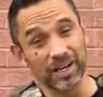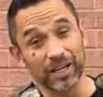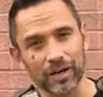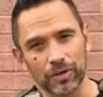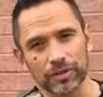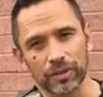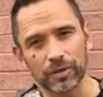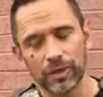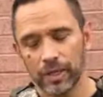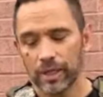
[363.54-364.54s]
I've got a gun
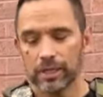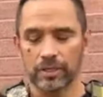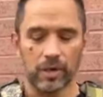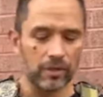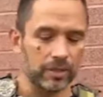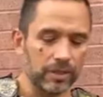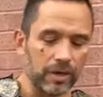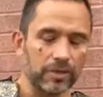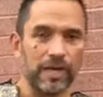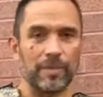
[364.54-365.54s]
also. So,
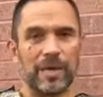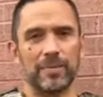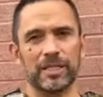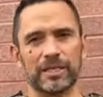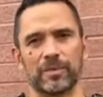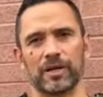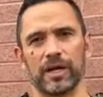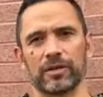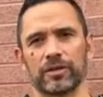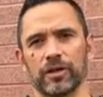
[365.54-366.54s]
you know, that may be something
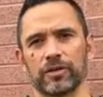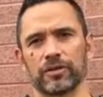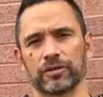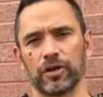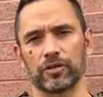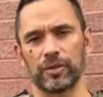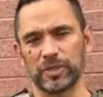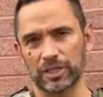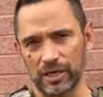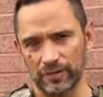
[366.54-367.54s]
that I could go, th go through.
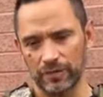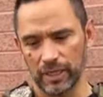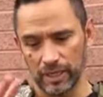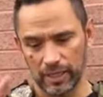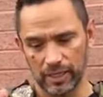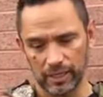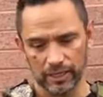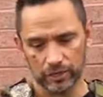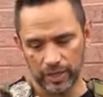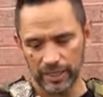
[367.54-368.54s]
I'm just kind of
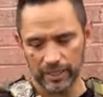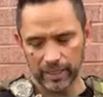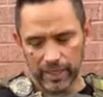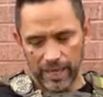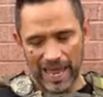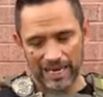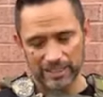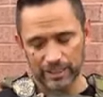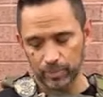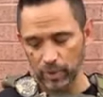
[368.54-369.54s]
illustrating
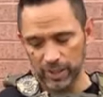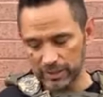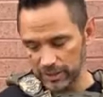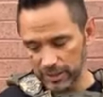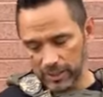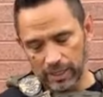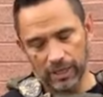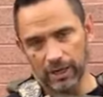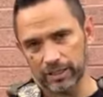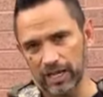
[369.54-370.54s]
access points.
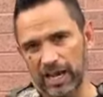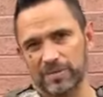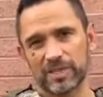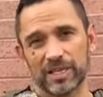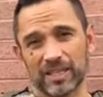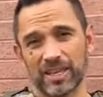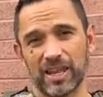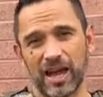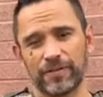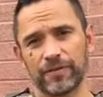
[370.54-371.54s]
A lot of times the
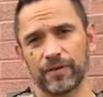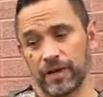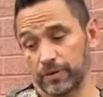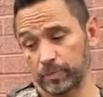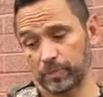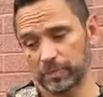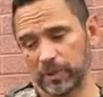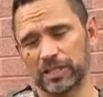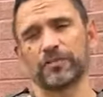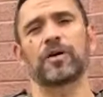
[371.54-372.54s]
knife,
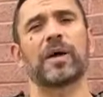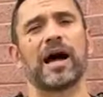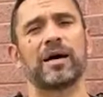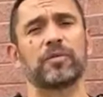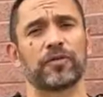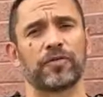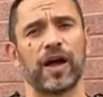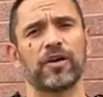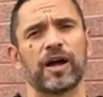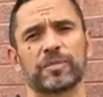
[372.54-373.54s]
especially if I'm armed with
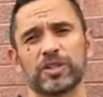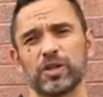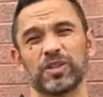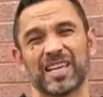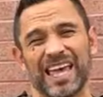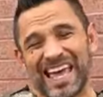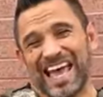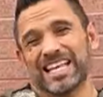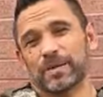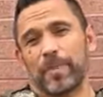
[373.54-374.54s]
firearms, is used
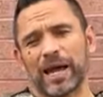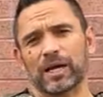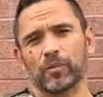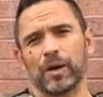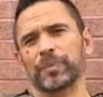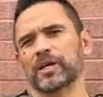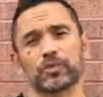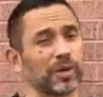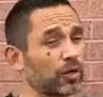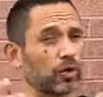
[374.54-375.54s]
as a backup weapon.
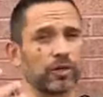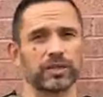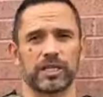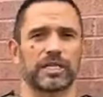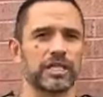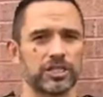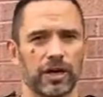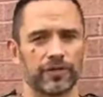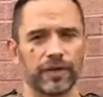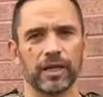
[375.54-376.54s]
It's one of the courses I teach
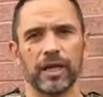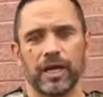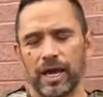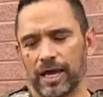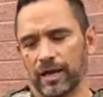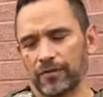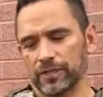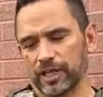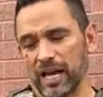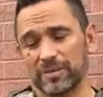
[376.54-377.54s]
often, and
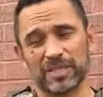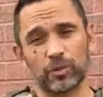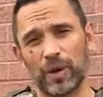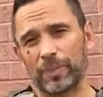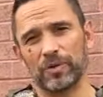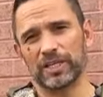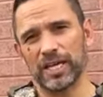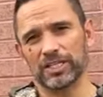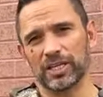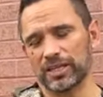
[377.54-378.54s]
oftentimes it's a weapon
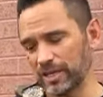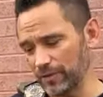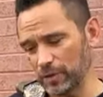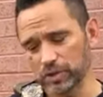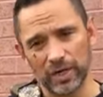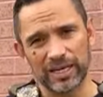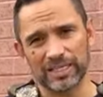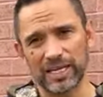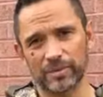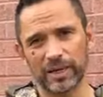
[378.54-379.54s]
retention thing if he was trying
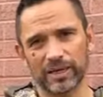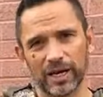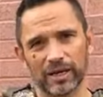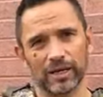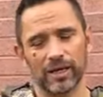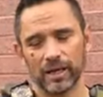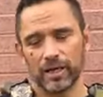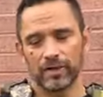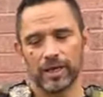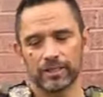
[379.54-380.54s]
to take my gun.
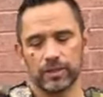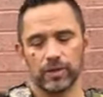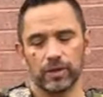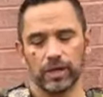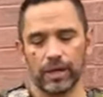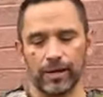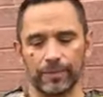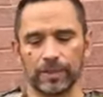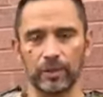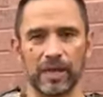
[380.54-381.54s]
Right, so,
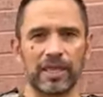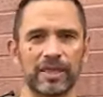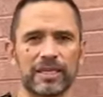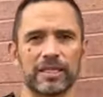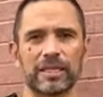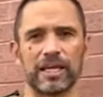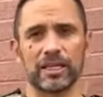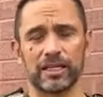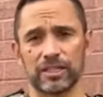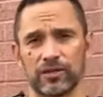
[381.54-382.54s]
um, so another thing to take
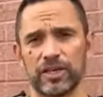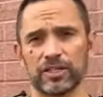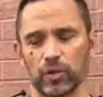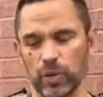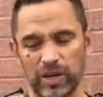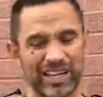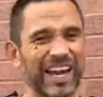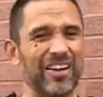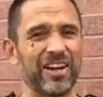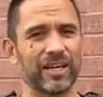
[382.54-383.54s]
in consideration on where you're
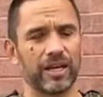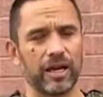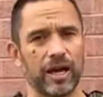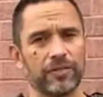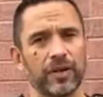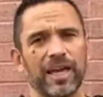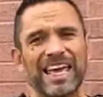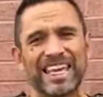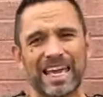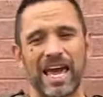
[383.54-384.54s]
carrying a knife,
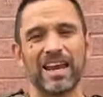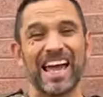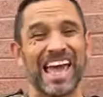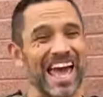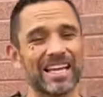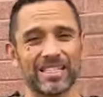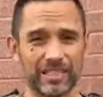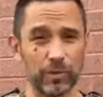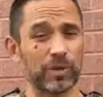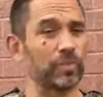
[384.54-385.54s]
can I
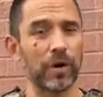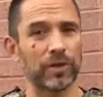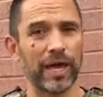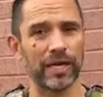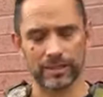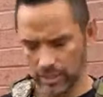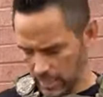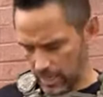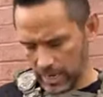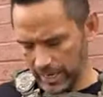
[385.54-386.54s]
access it with both hands?
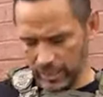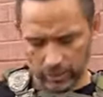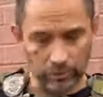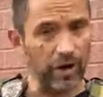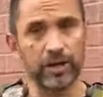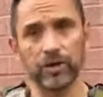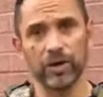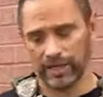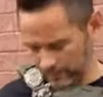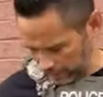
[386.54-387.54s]
I can get with right or